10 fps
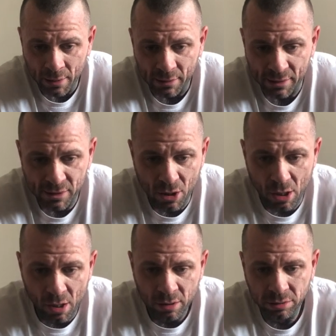There's
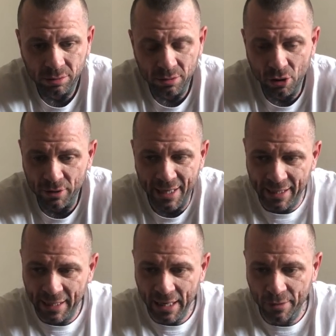no
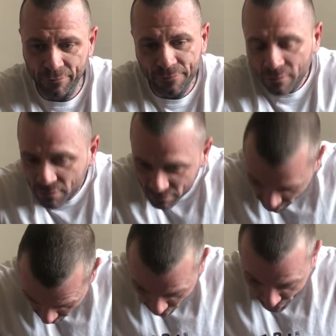negative,
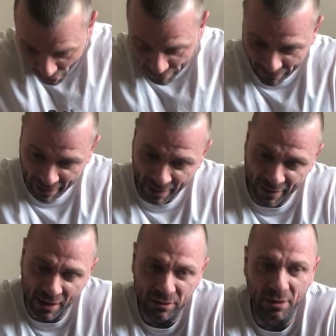no nothing, and
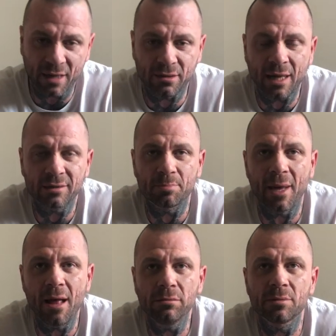that's
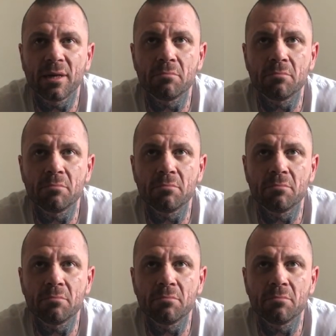helped me